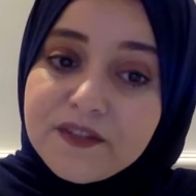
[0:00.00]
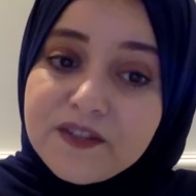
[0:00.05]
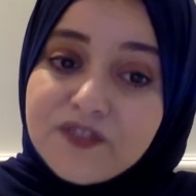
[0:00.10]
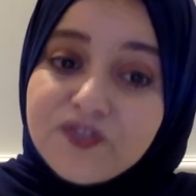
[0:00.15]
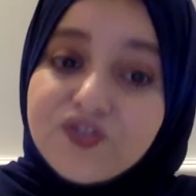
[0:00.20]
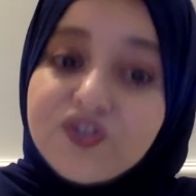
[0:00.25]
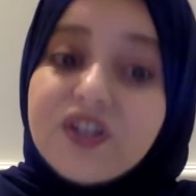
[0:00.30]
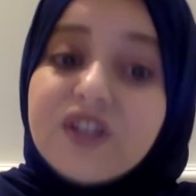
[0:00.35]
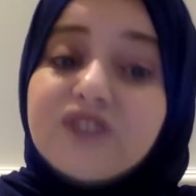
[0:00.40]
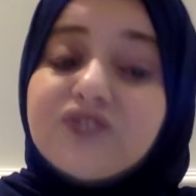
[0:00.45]

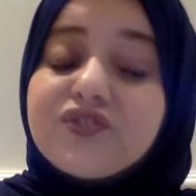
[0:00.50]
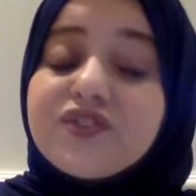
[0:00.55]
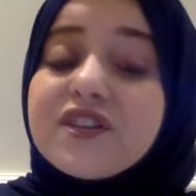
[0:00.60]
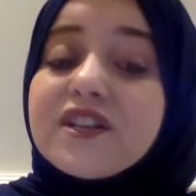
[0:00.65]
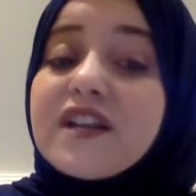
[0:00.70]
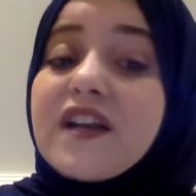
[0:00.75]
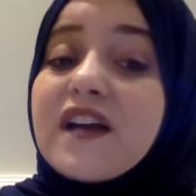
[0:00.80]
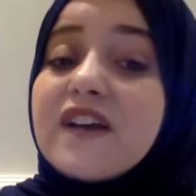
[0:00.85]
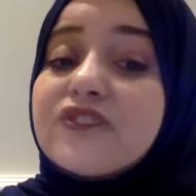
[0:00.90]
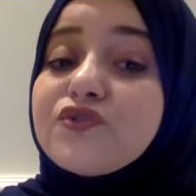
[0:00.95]
Children
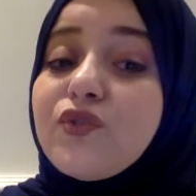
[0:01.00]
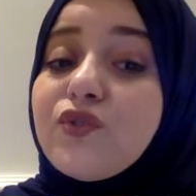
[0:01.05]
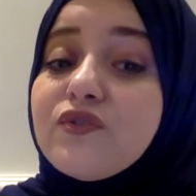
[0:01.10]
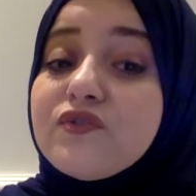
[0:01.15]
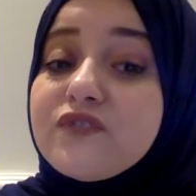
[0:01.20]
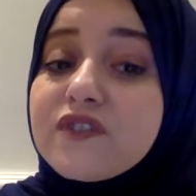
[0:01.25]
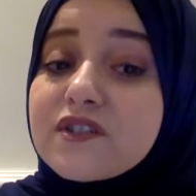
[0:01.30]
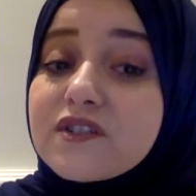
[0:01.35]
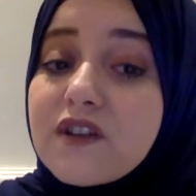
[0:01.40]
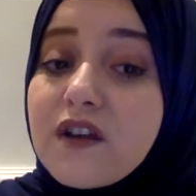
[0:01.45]
had
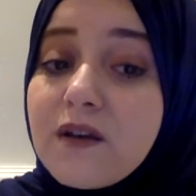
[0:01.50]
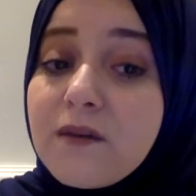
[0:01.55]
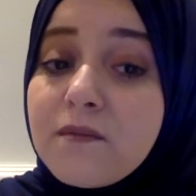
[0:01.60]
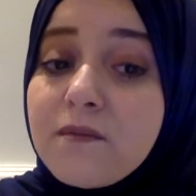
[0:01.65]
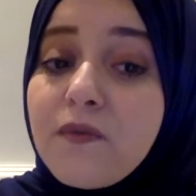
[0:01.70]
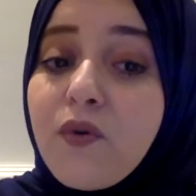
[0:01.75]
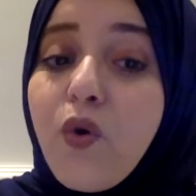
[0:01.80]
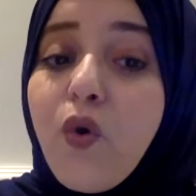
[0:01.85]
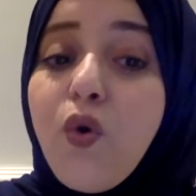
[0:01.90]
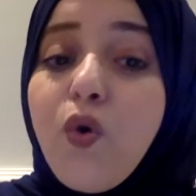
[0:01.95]
overcome
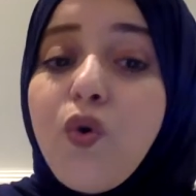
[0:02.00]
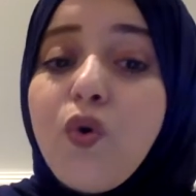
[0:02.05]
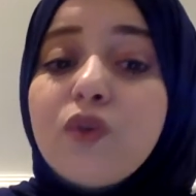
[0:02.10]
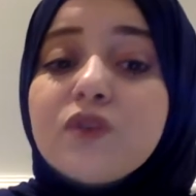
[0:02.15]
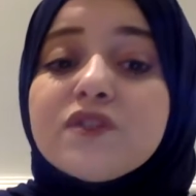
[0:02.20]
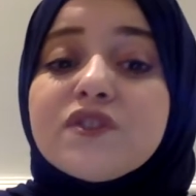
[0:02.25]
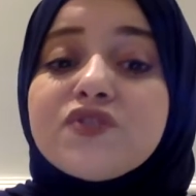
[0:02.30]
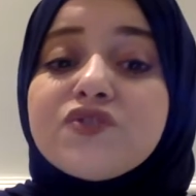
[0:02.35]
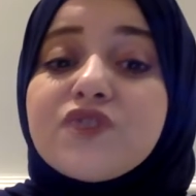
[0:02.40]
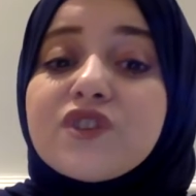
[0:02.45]
all
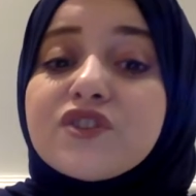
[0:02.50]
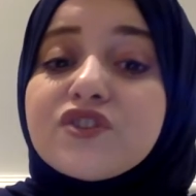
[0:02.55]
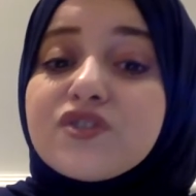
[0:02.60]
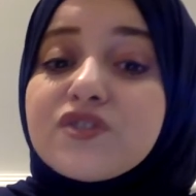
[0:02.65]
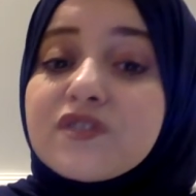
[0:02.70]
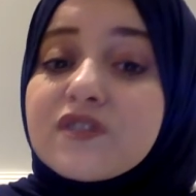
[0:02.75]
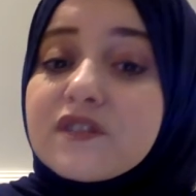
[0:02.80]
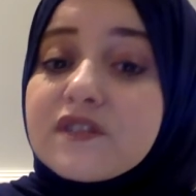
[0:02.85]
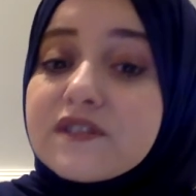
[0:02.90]
structural